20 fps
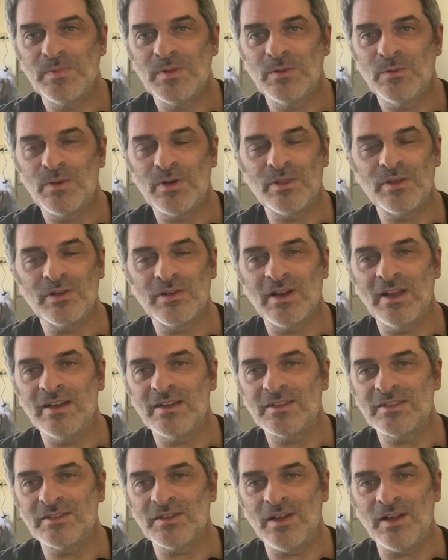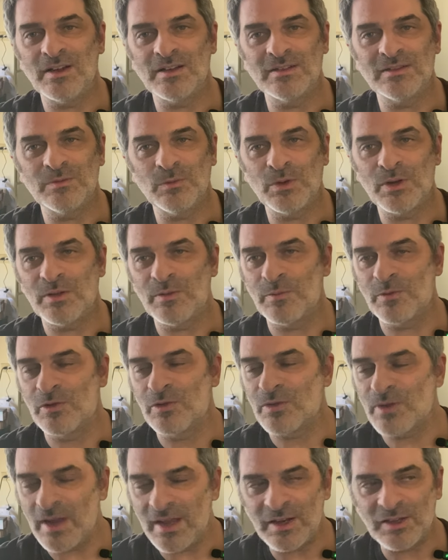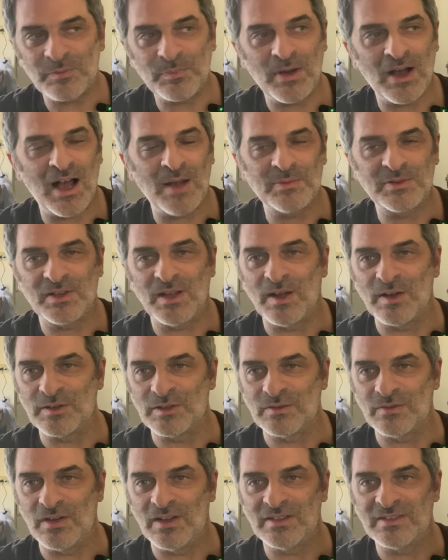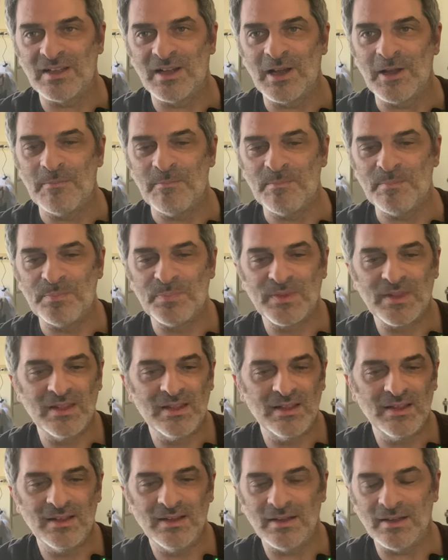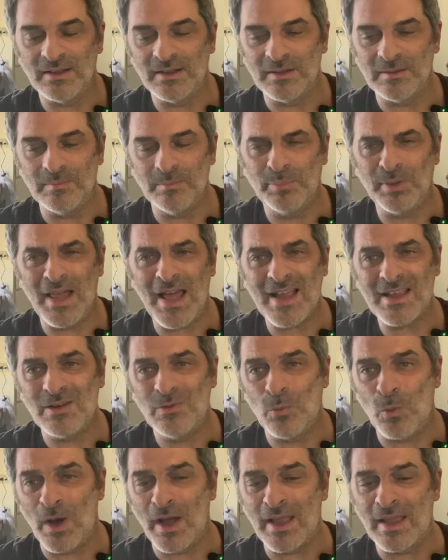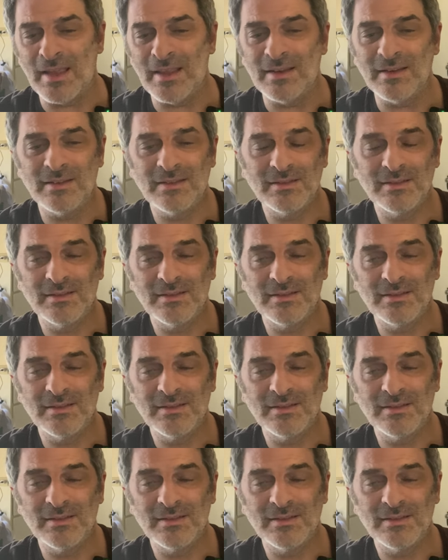One of the greatest songs, one of the greatest pop songs of all time. Black and White.